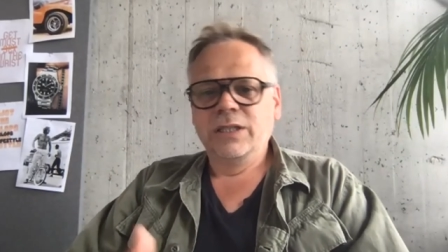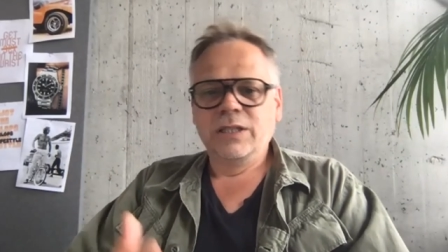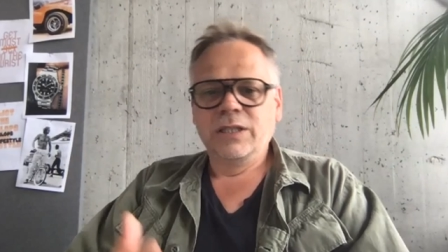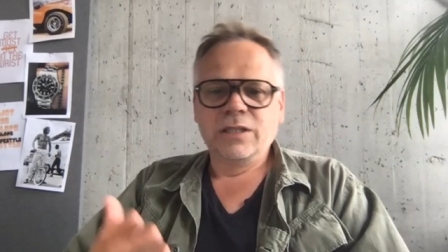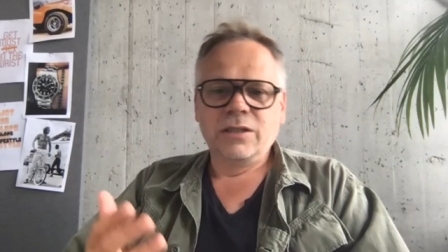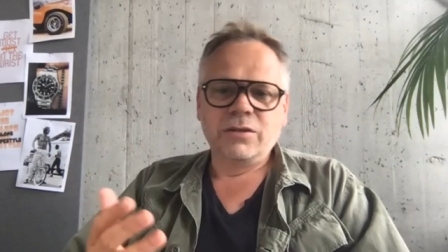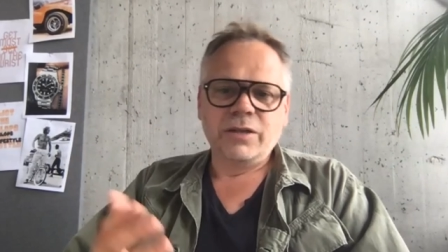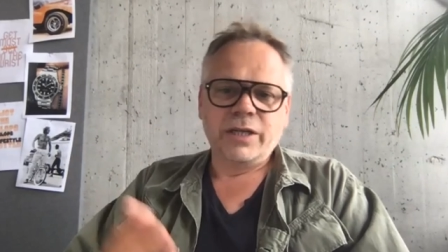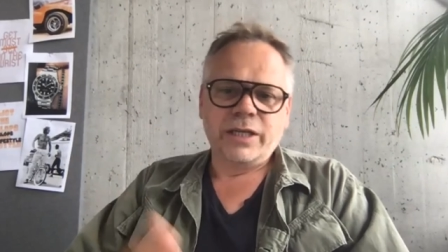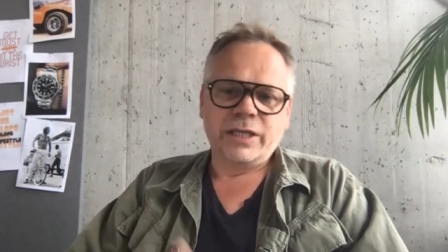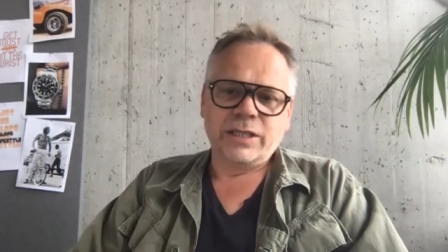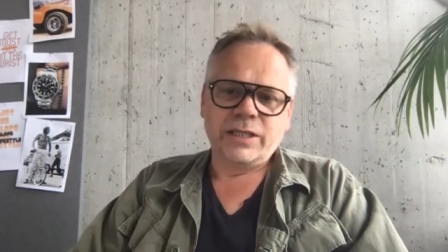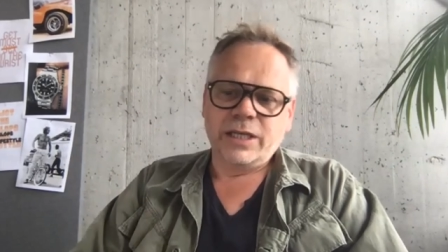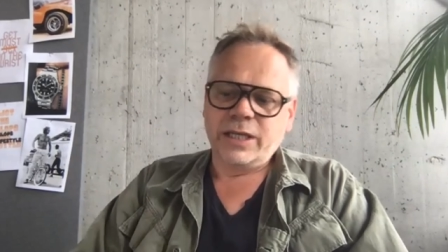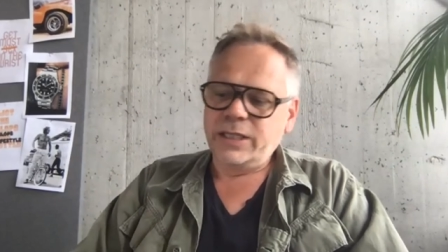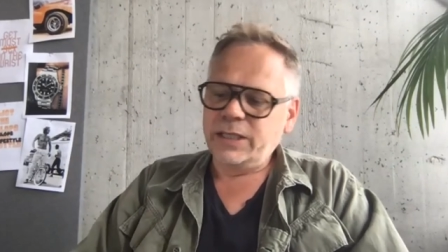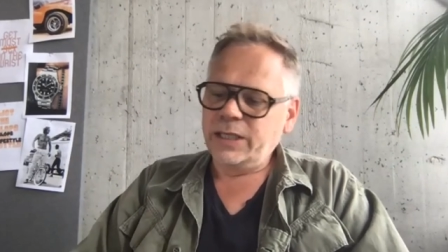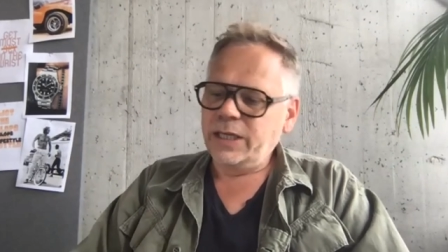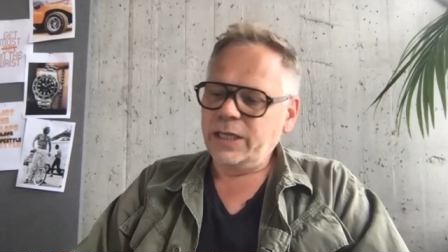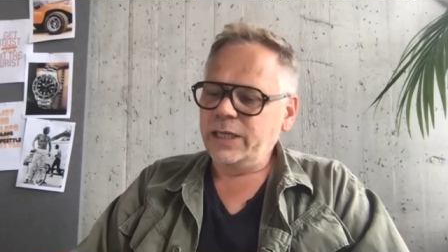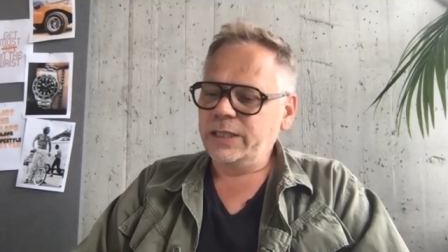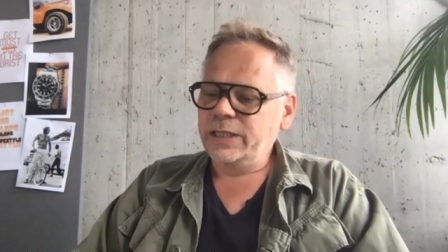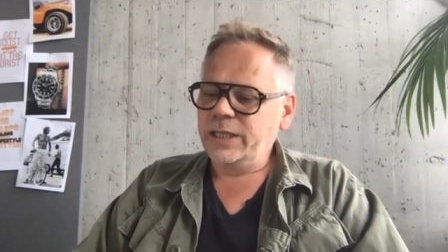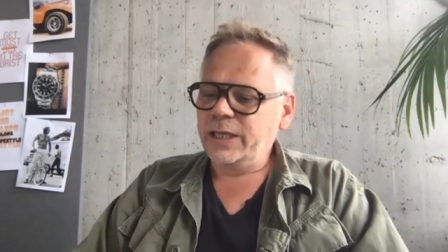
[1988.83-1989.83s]
you know, and,
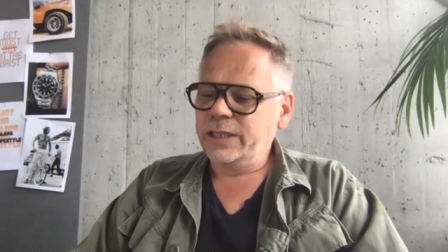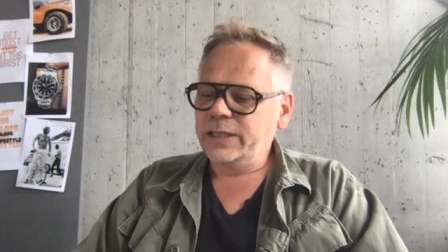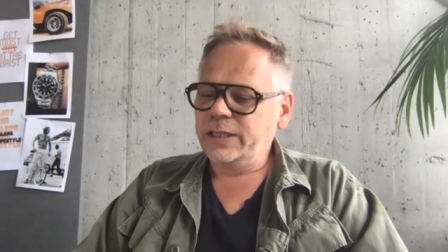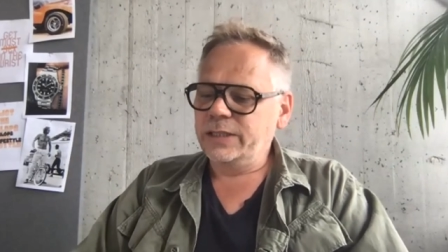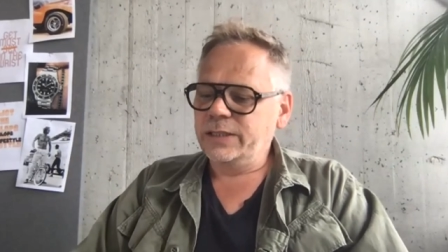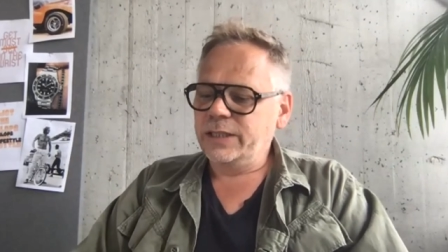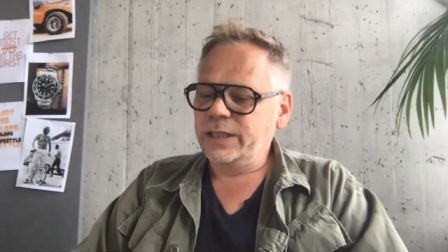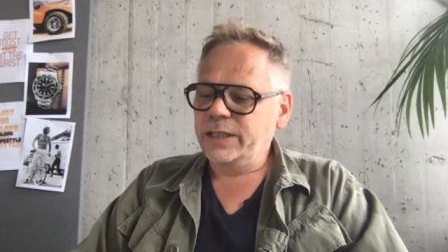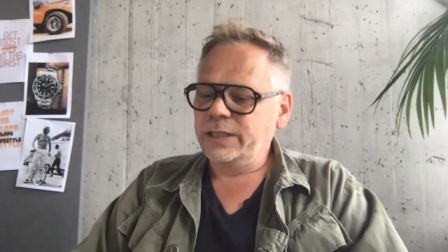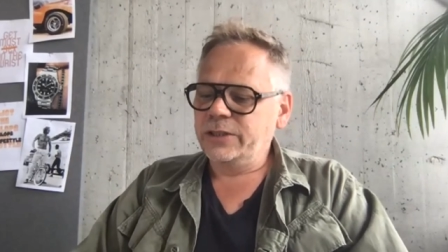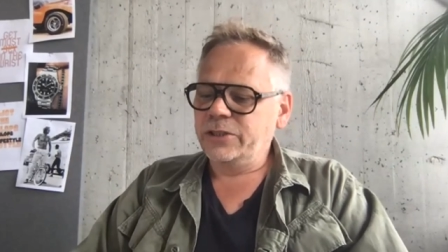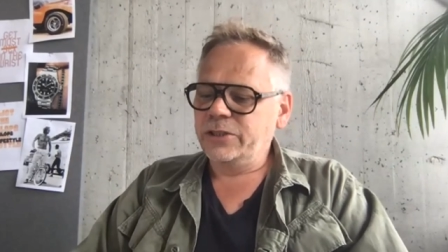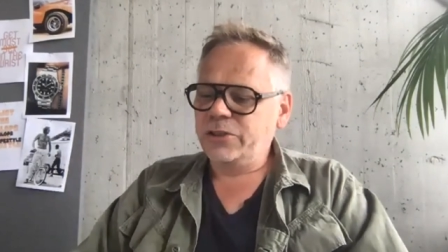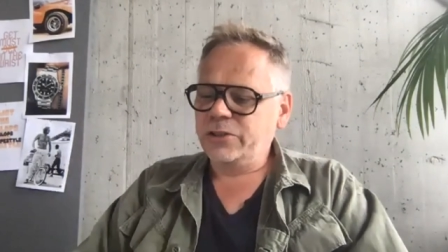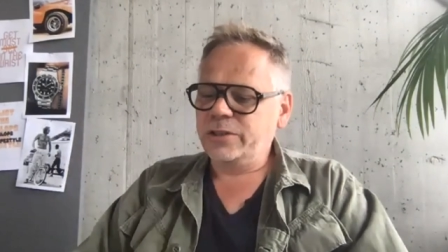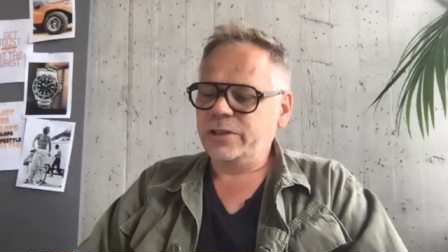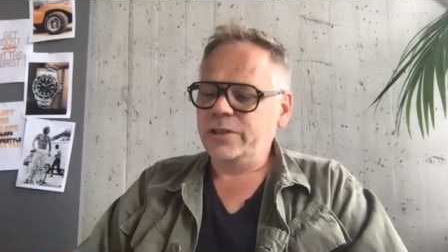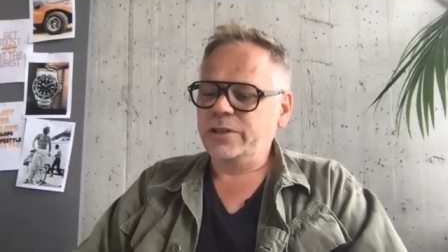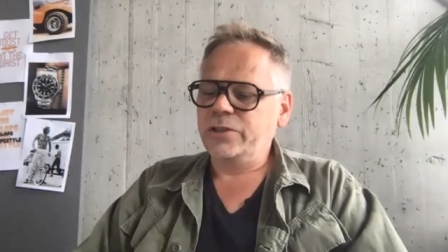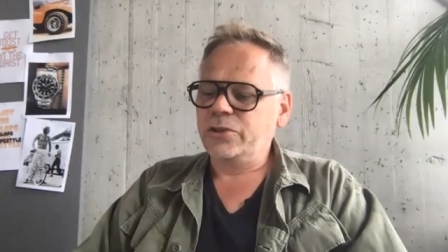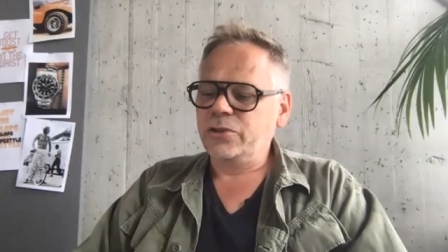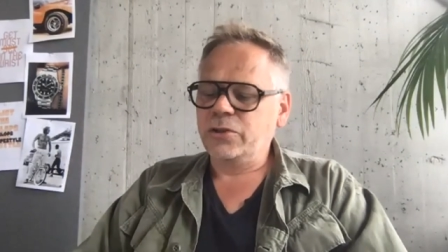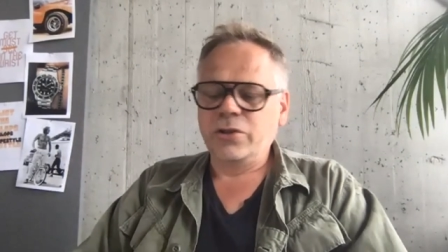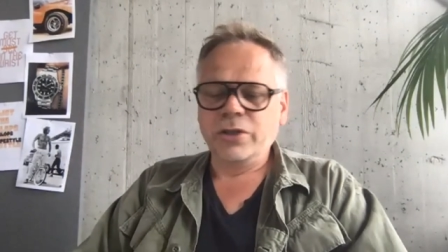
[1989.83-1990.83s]
and, and, and, and just
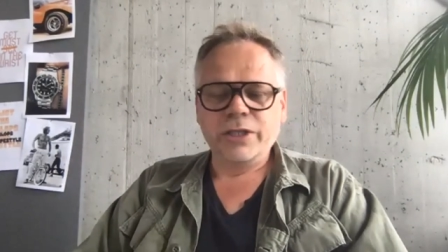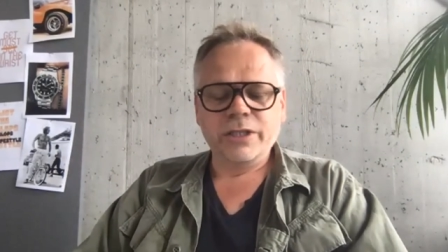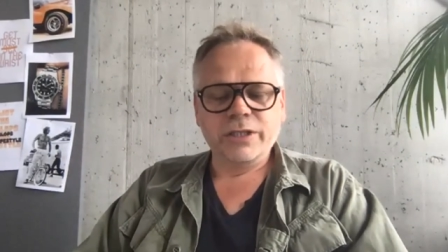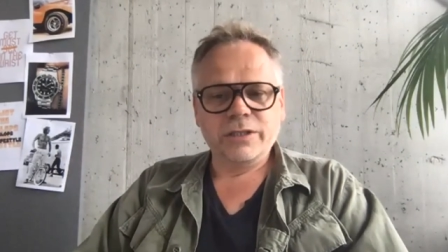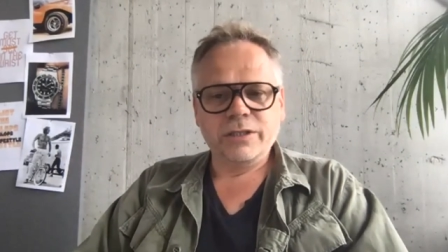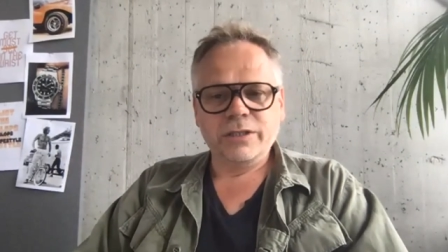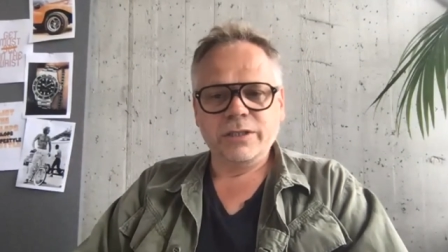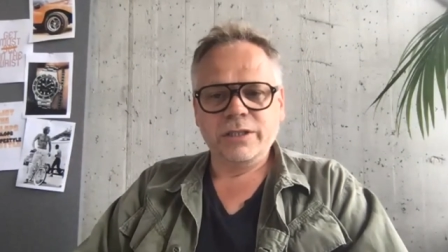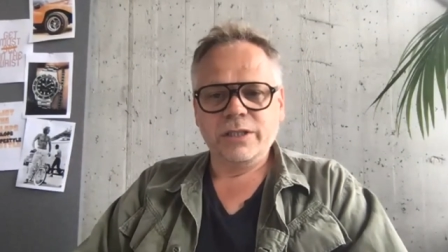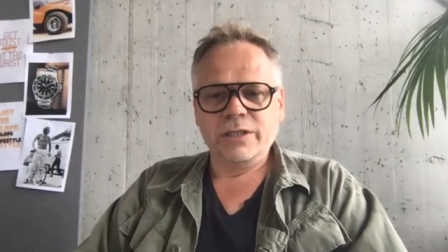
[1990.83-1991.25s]
enjoy it.